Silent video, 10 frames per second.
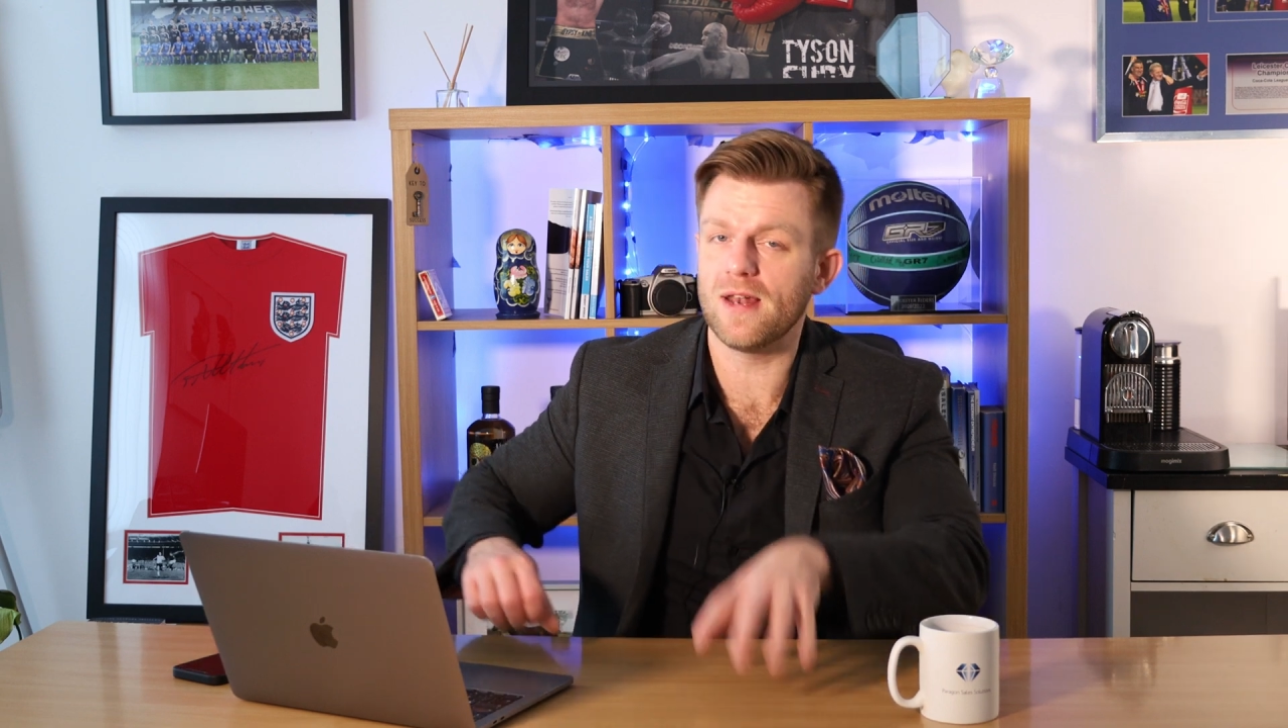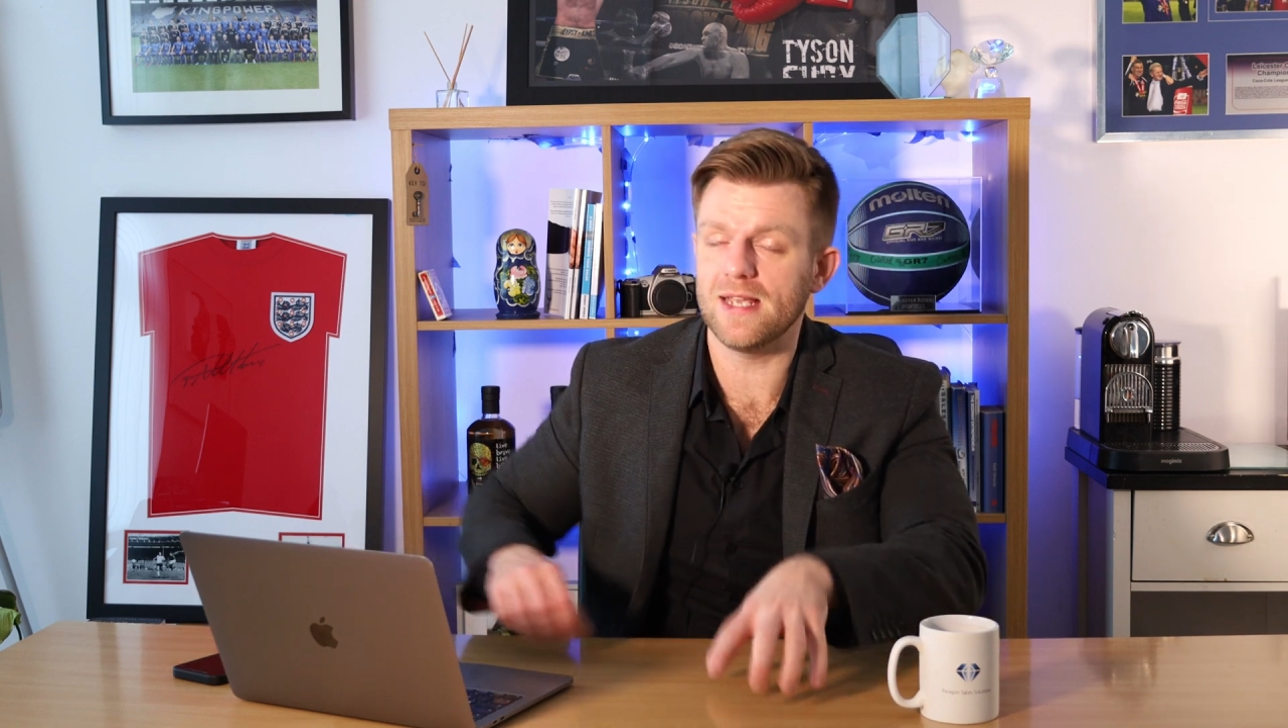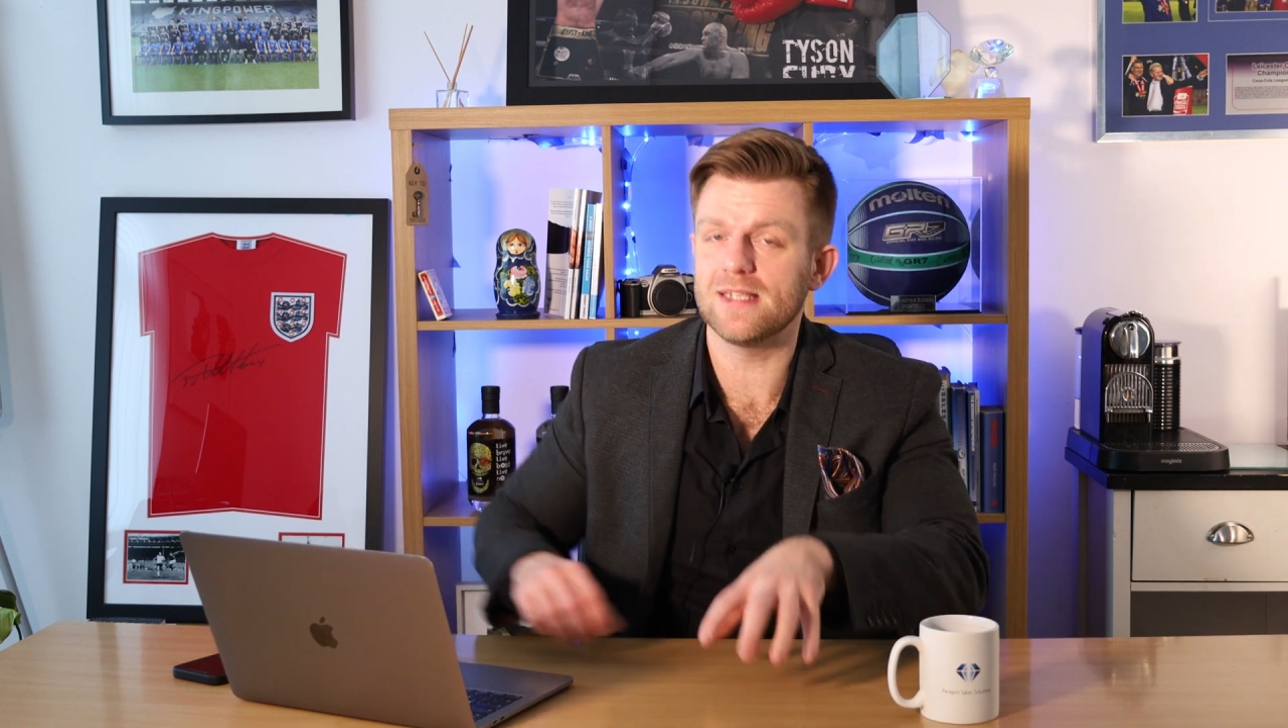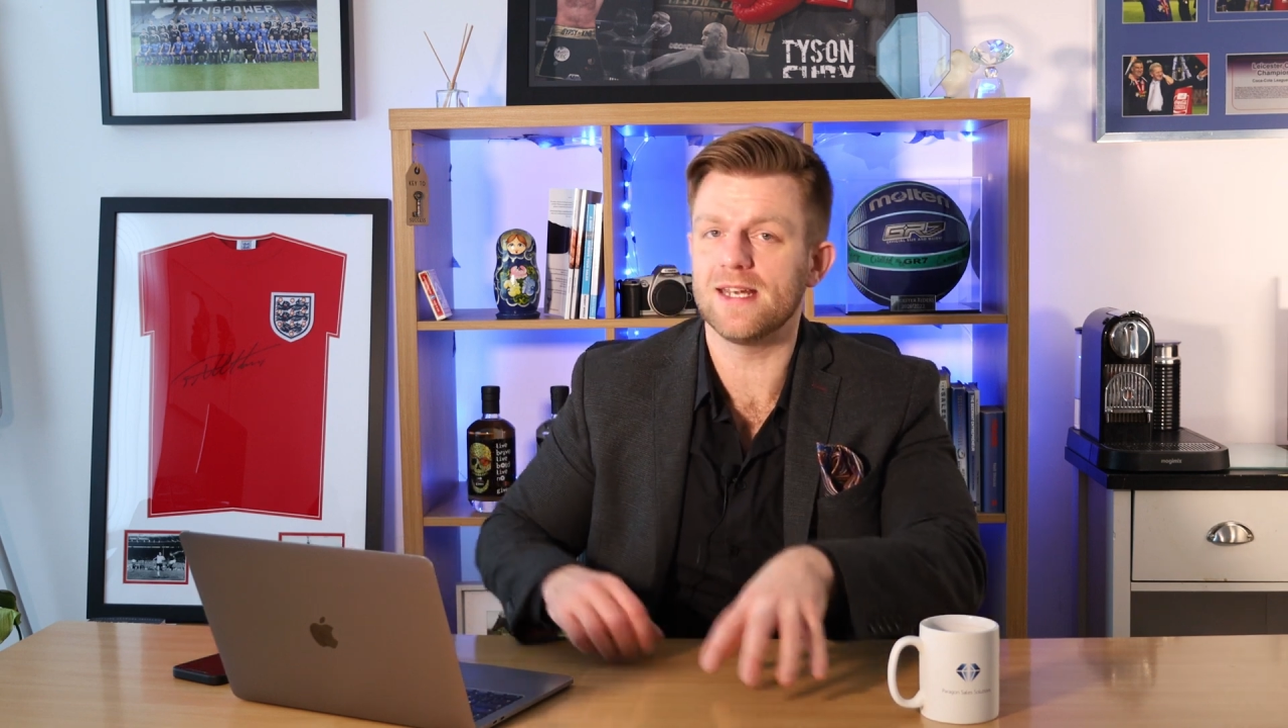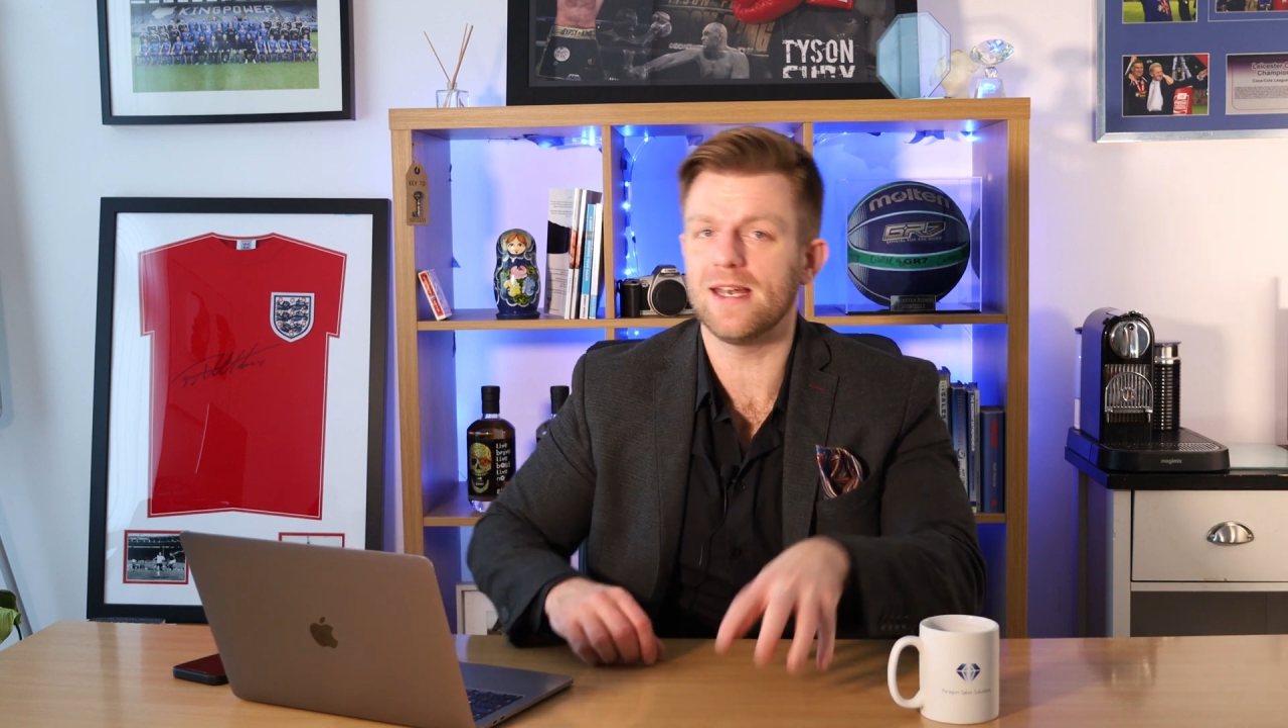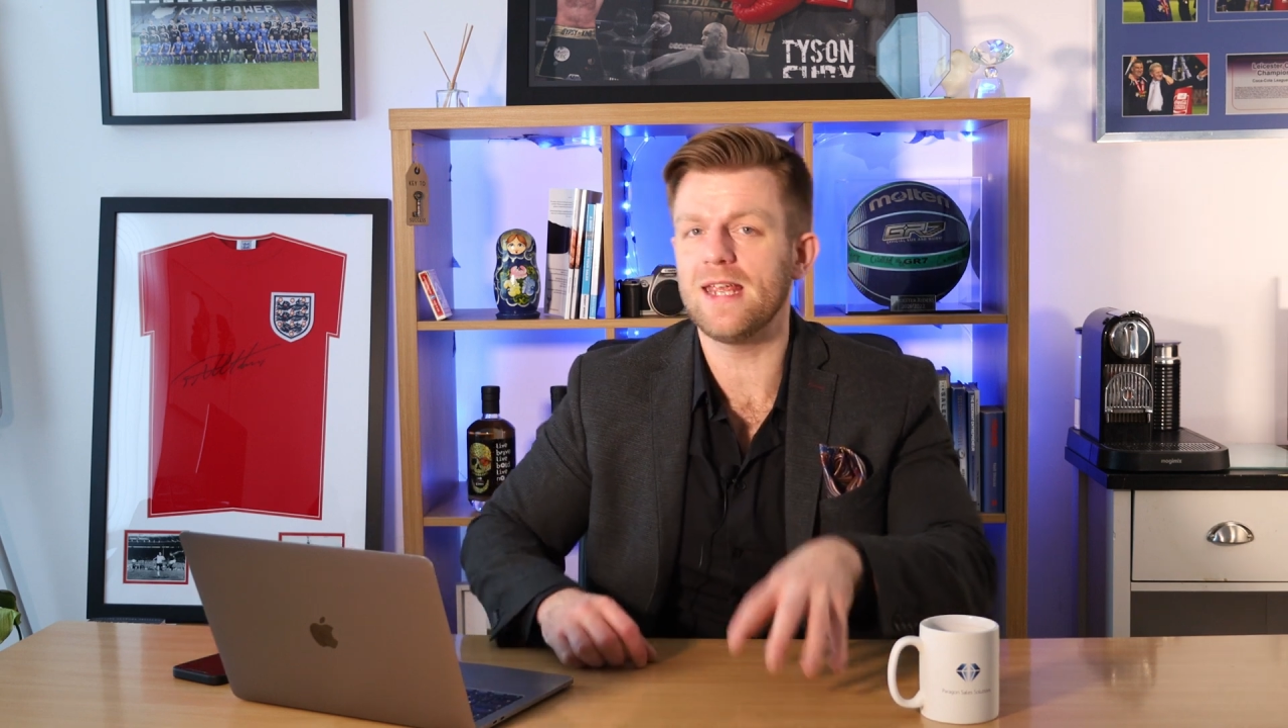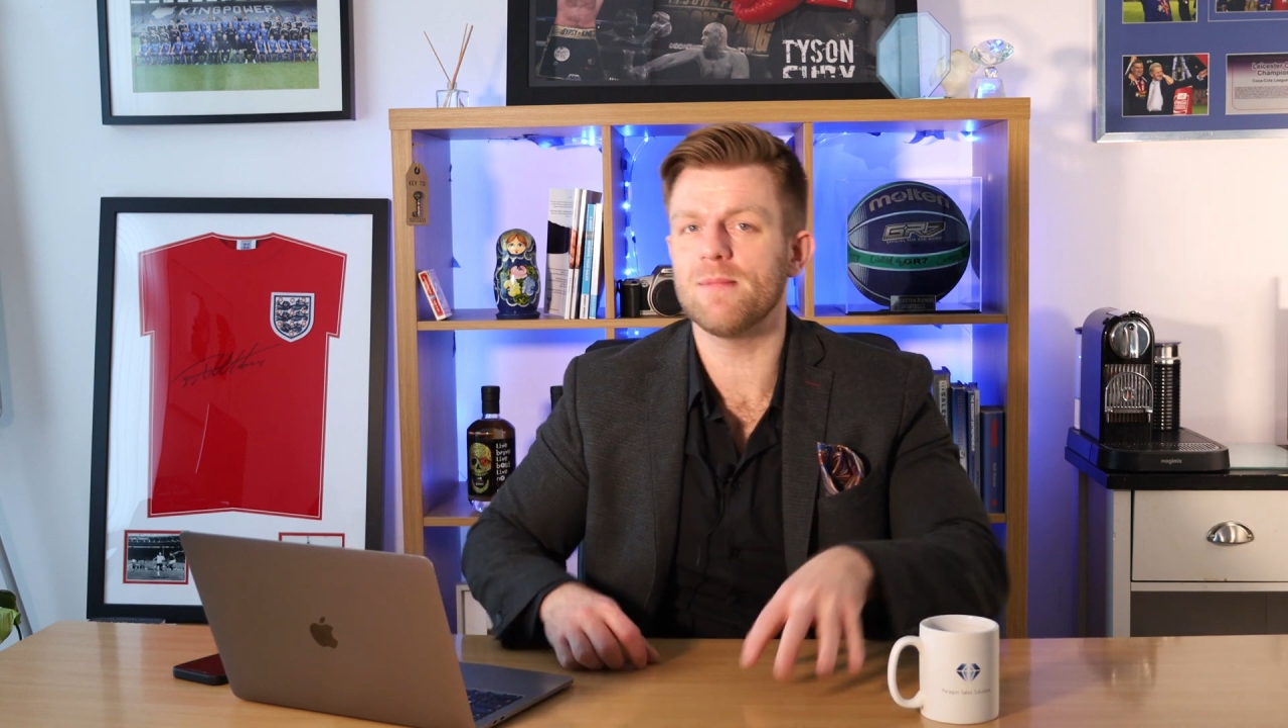LinkedIn and